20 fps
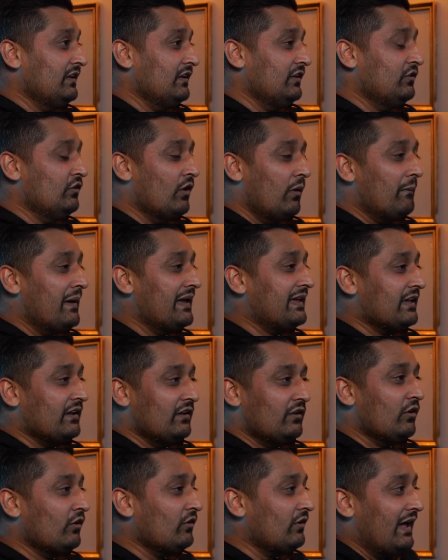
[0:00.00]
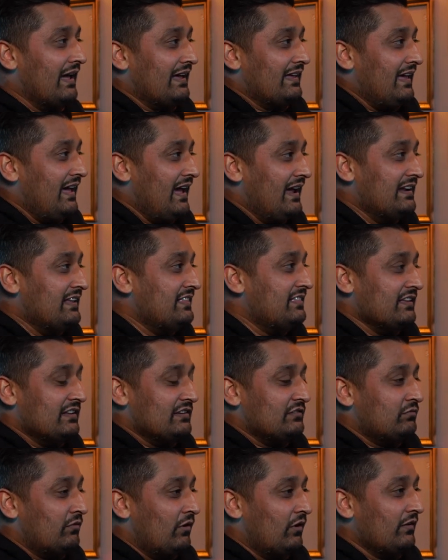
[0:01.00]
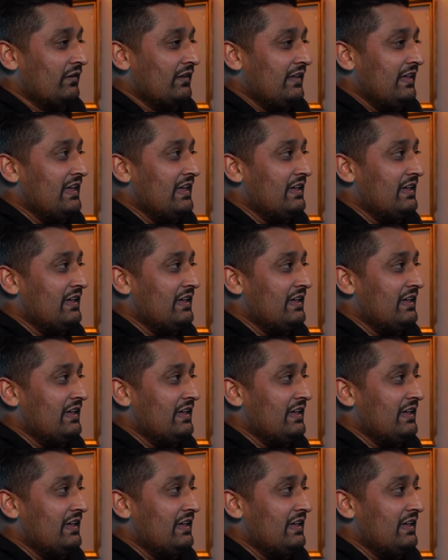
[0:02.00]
not make it look like anything's wrong,